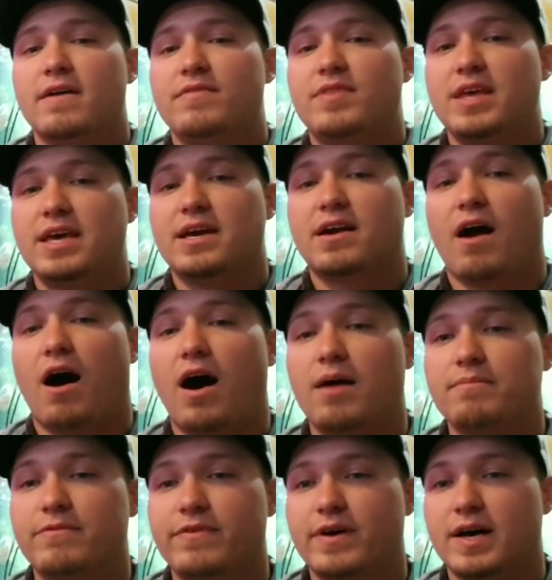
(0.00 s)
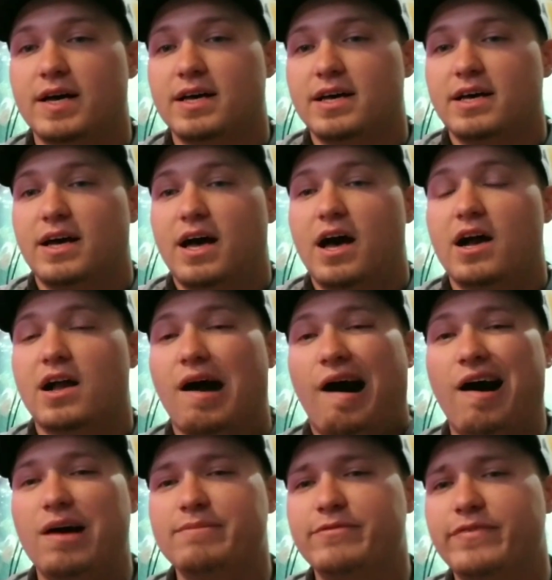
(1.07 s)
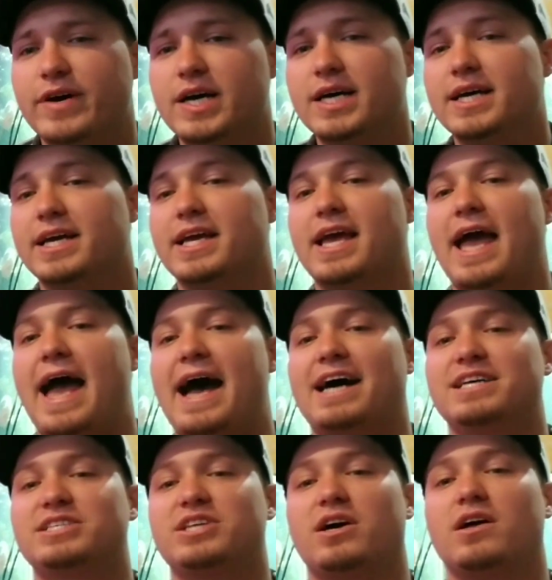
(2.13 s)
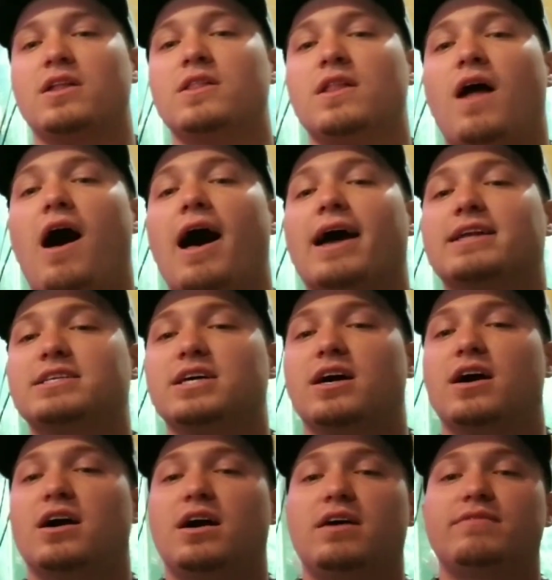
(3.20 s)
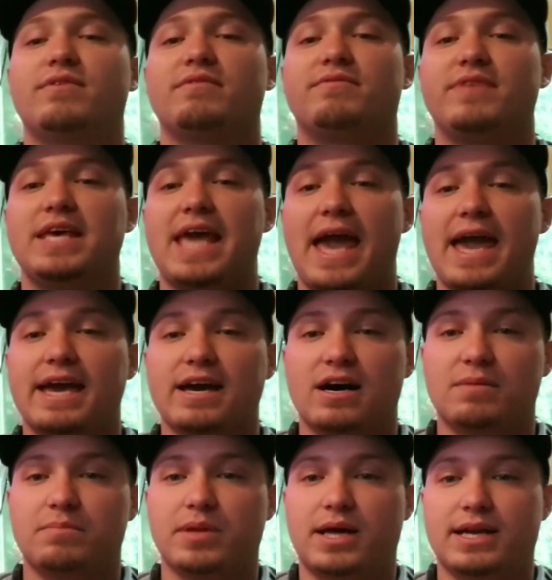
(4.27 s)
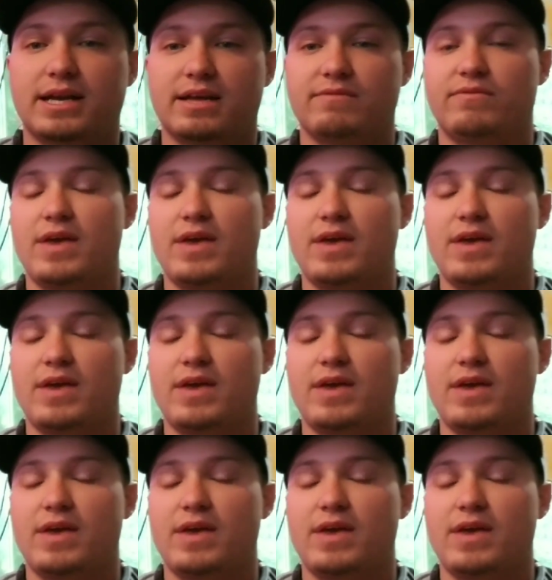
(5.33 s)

The Confa. A Confa has a lot of Vieja blood in it.